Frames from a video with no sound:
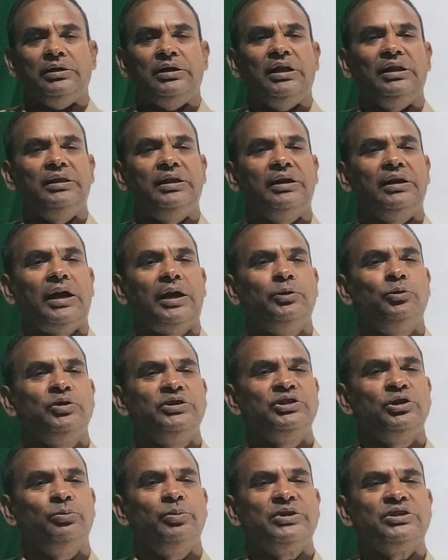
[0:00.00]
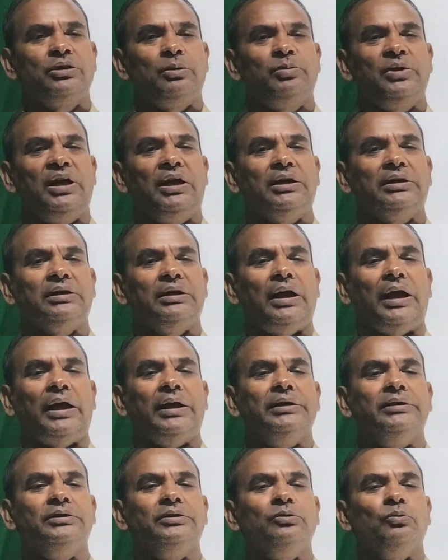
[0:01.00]
Till then, I wish you best of luck
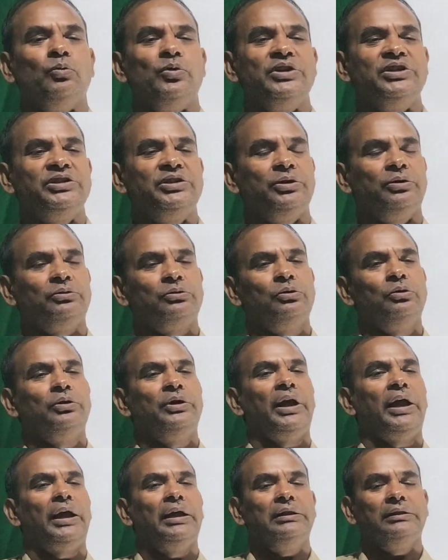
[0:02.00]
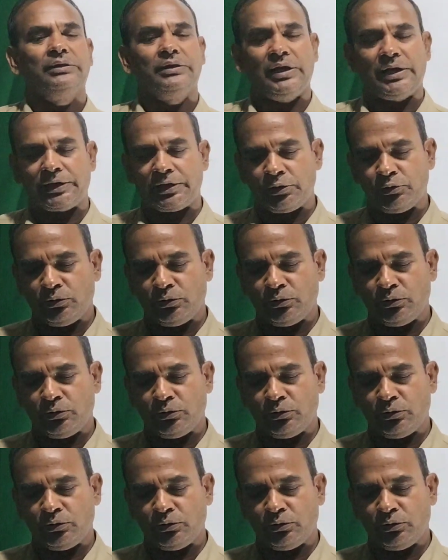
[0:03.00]
and wish you good health.